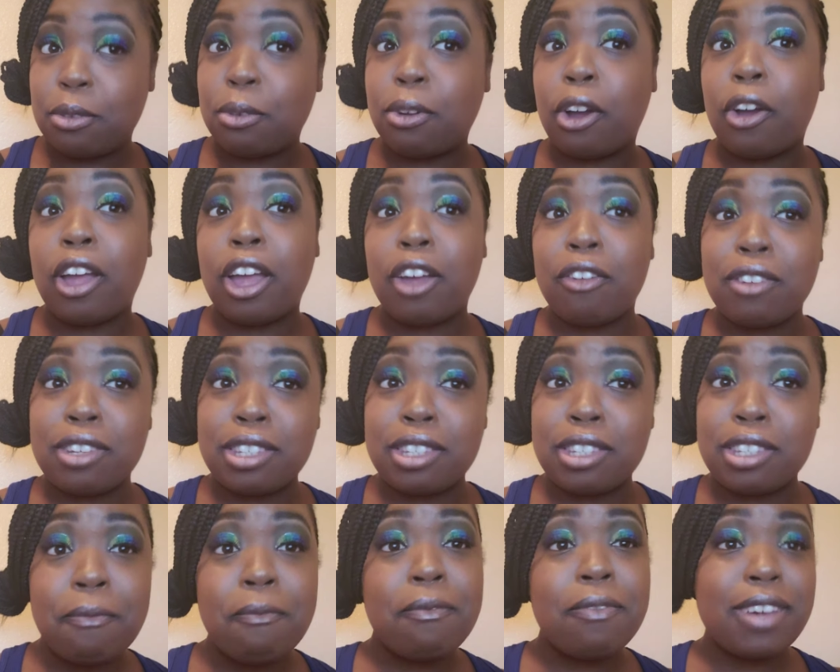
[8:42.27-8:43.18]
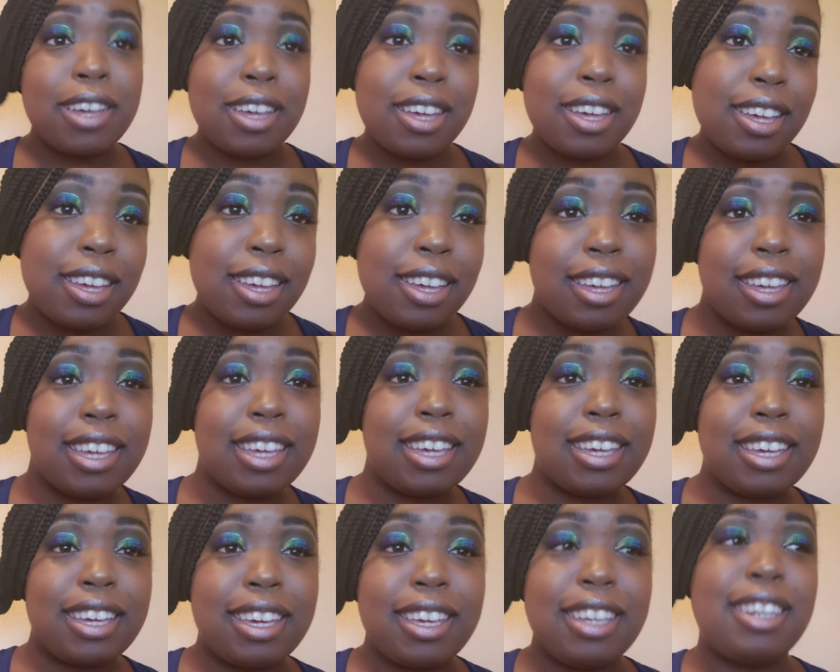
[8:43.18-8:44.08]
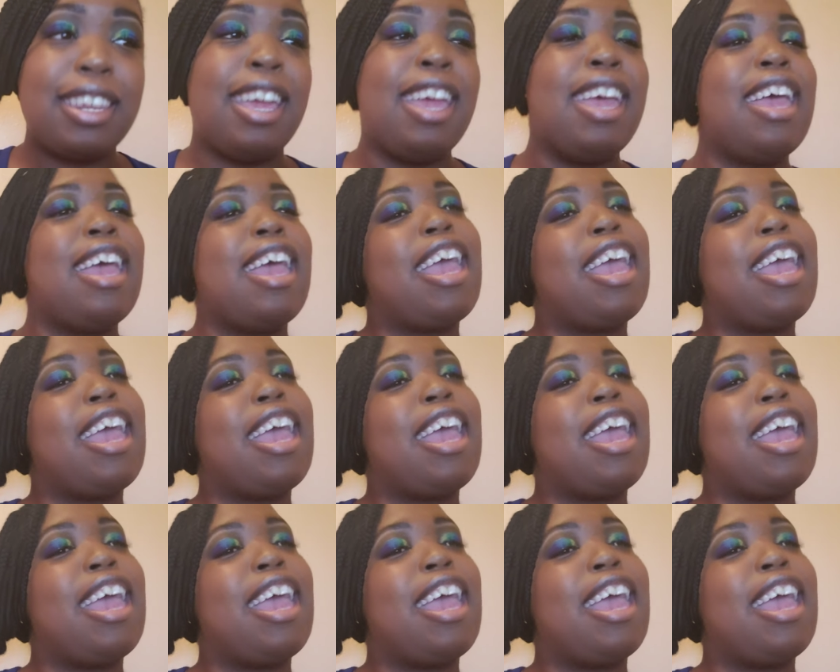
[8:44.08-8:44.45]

We're gonna have some fun.